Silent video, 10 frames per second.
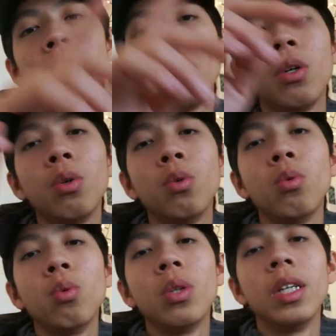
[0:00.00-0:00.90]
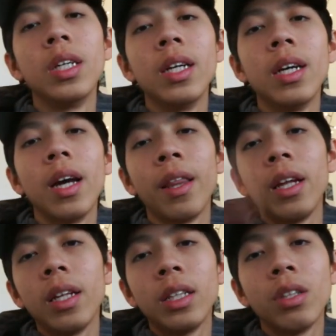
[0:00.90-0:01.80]
So I
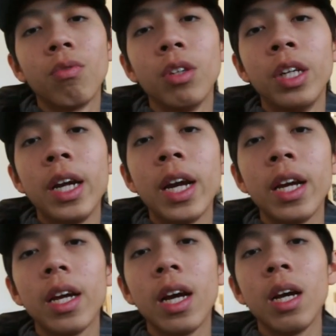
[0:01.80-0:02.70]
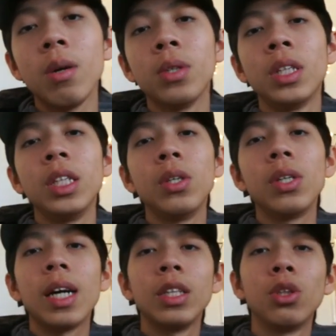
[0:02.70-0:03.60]
think that's all for today. I will see you
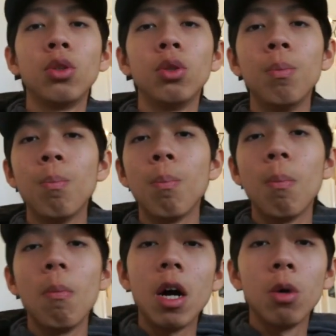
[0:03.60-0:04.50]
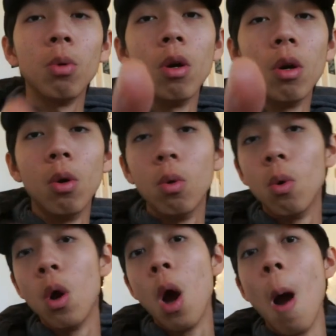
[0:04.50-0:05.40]
guys tomorrow.
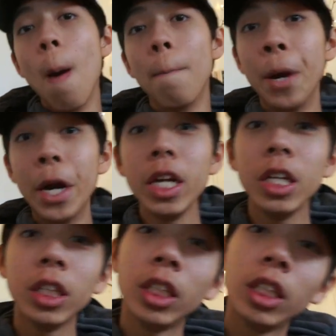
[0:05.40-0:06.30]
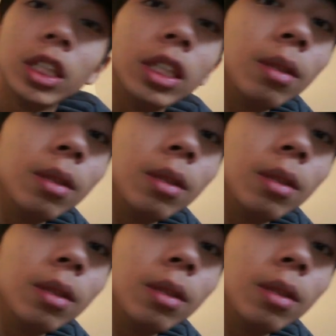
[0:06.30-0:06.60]
Peace.